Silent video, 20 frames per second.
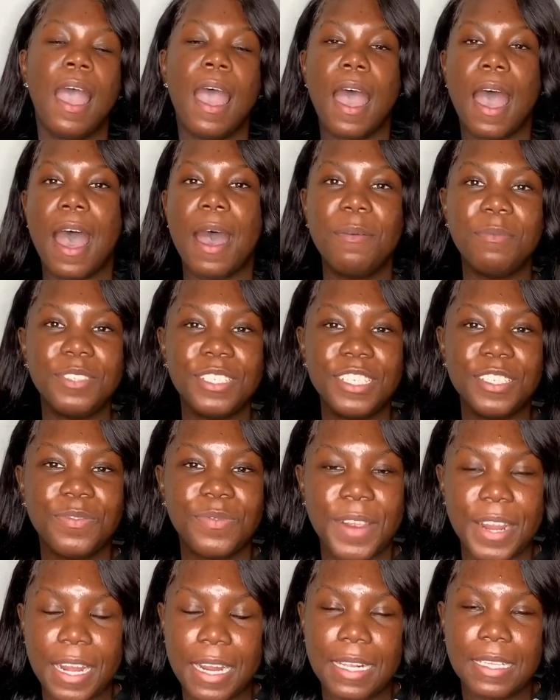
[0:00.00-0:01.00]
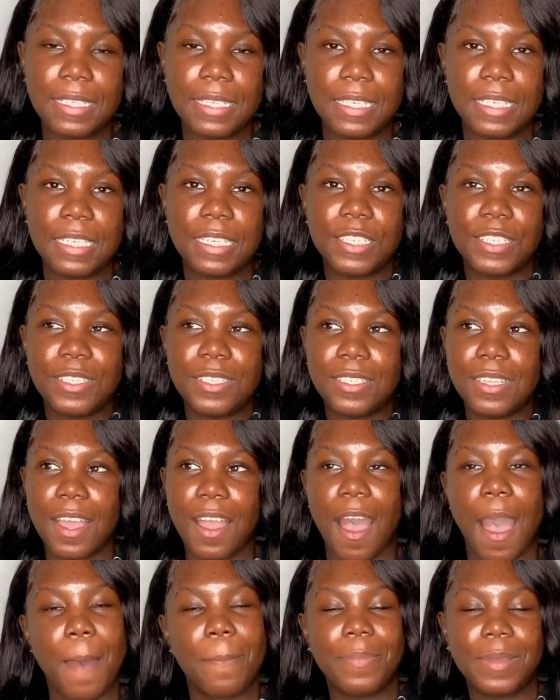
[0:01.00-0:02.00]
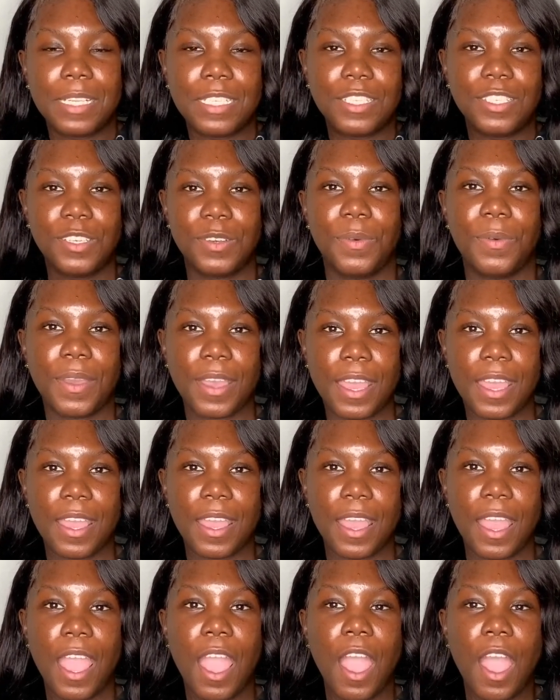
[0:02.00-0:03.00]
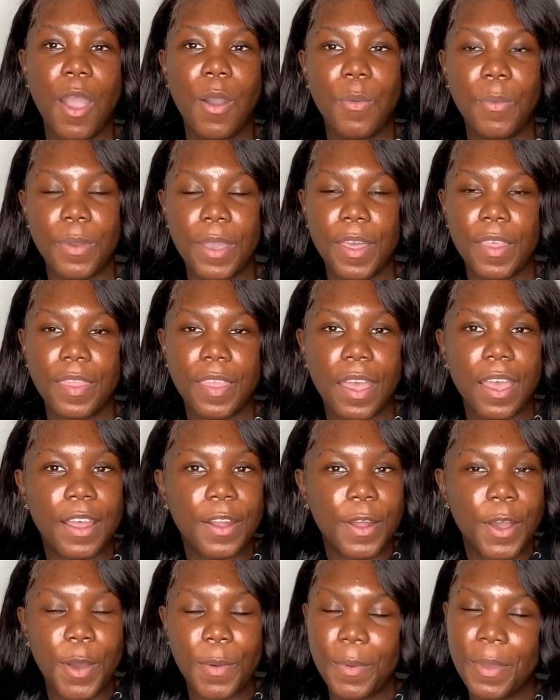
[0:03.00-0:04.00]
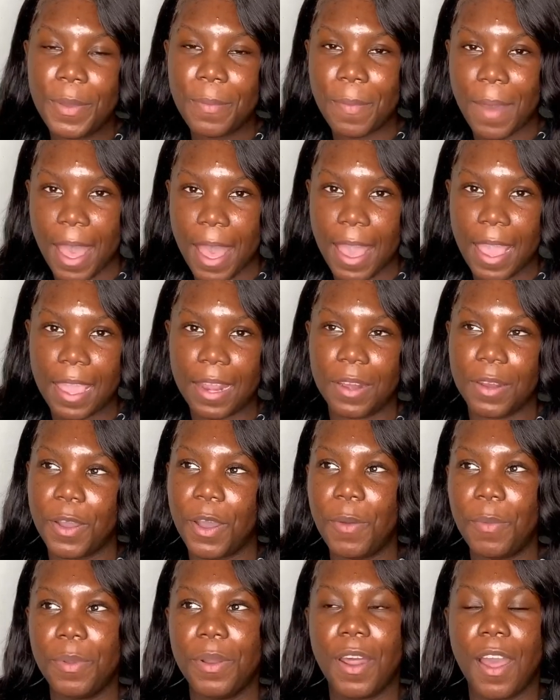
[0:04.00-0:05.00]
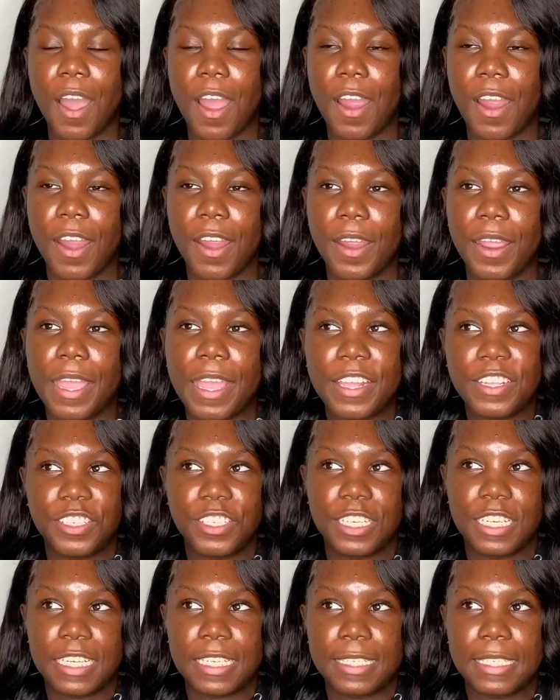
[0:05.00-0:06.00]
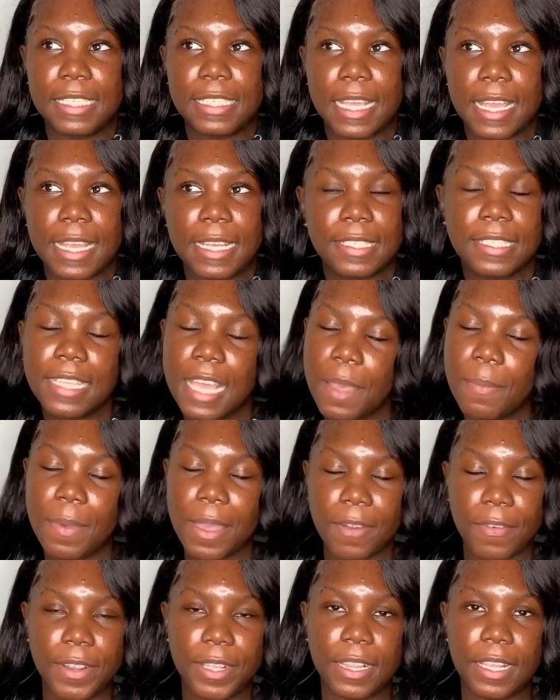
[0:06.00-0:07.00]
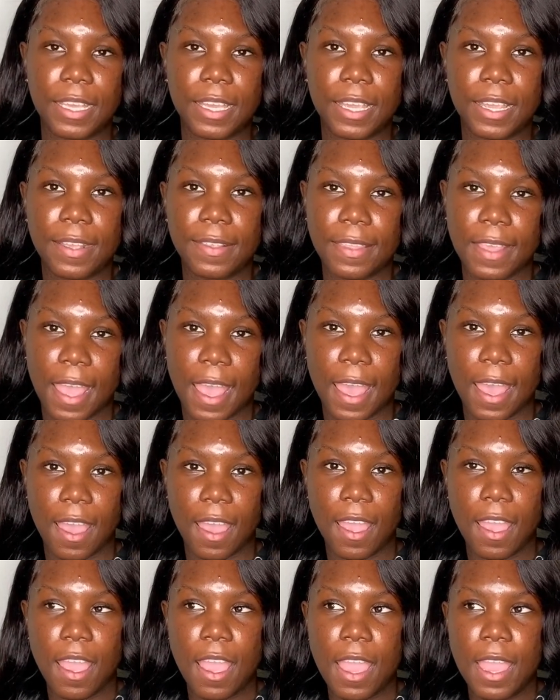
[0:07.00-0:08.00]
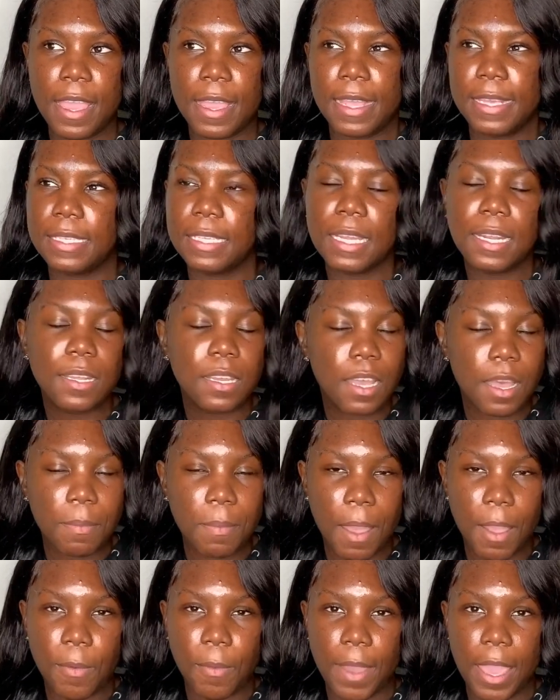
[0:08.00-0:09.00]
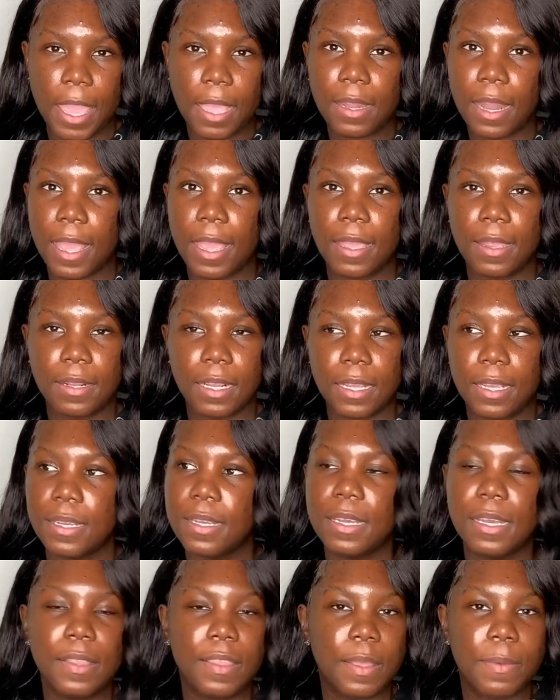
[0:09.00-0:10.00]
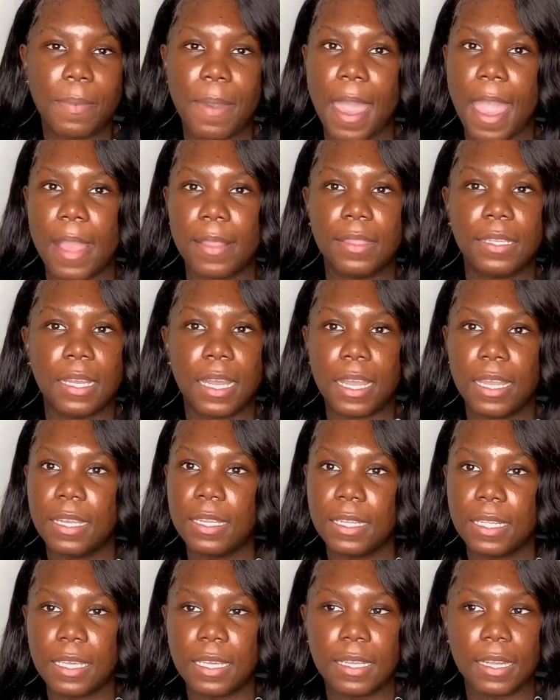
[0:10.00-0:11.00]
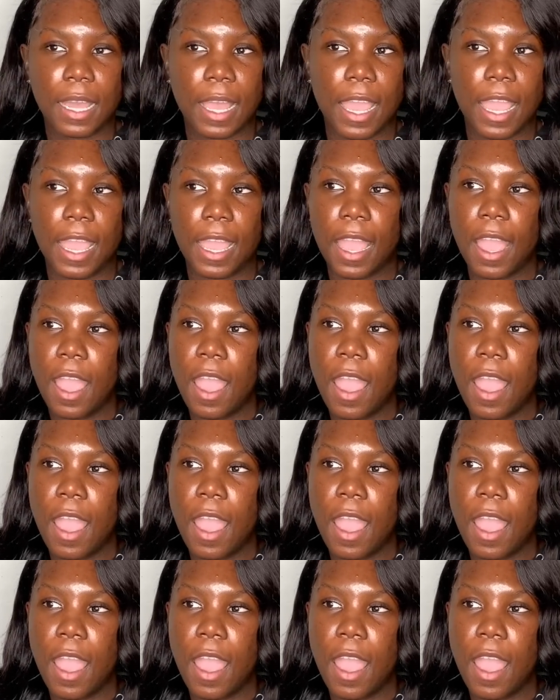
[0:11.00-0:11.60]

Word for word: I'm just ready to hop into it with an open mind, open heart, and just accept everything that is gonna come my way. Like, the good, the bad, the ugly, like,